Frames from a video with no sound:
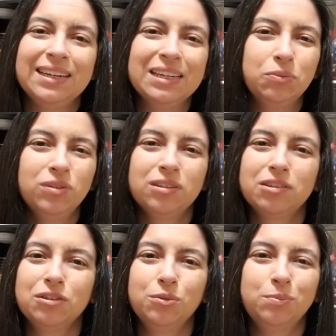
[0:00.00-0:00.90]
I wouldn't
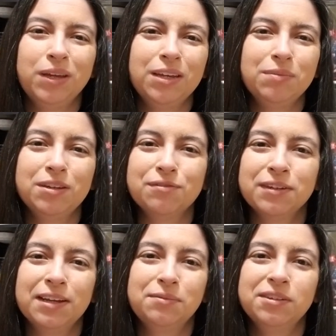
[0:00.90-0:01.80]
go and pay money for
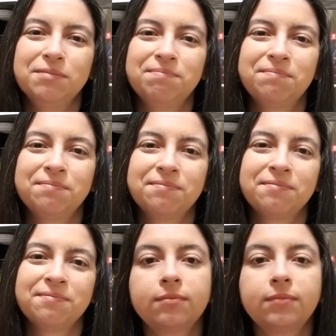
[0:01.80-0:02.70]
that one.
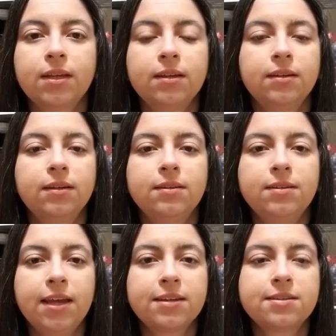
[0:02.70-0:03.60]

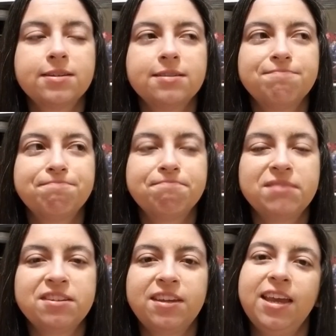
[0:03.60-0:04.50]
Next
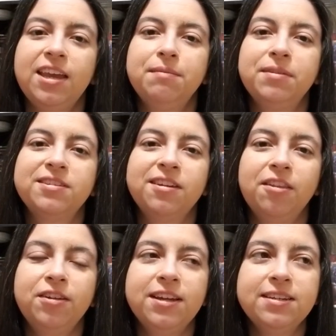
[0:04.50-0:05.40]
is a game, it's
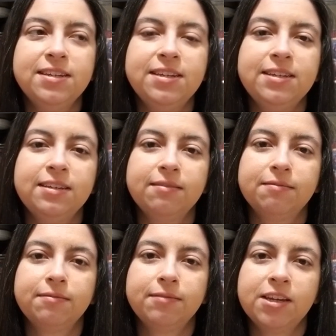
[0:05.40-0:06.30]
another indie
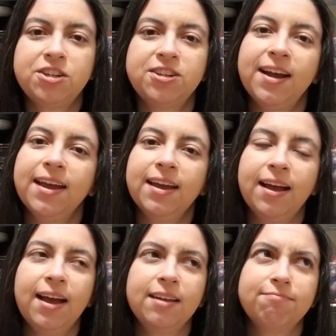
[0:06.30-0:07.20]

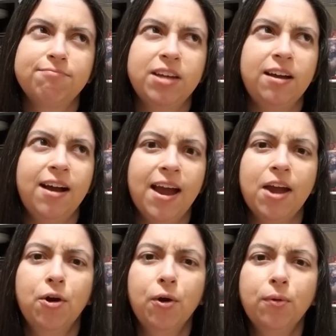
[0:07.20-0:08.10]

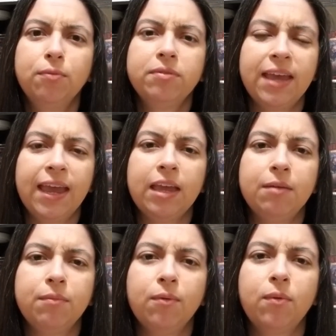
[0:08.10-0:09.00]
itch.io
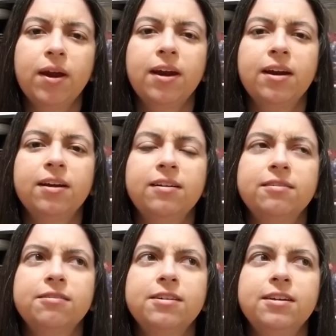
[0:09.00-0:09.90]
game where